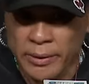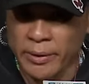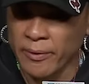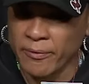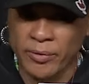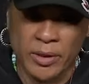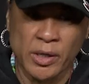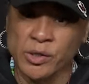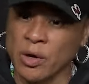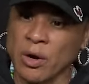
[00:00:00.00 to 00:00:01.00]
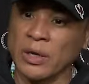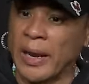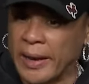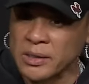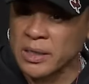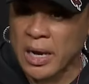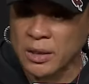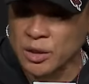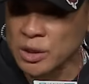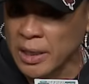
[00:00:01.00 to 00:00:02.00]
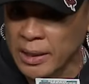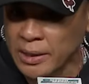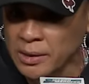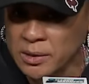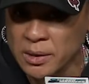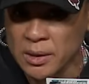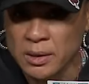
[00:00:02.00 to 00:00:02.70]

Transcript: if these are her last college days,